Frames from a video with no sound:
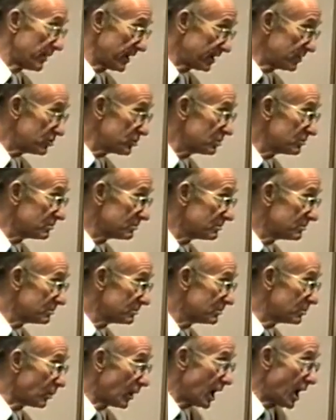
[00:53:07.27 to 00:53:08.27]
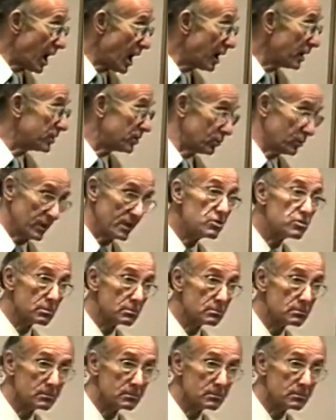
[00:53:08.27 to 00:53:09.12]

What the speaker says: it to argue it,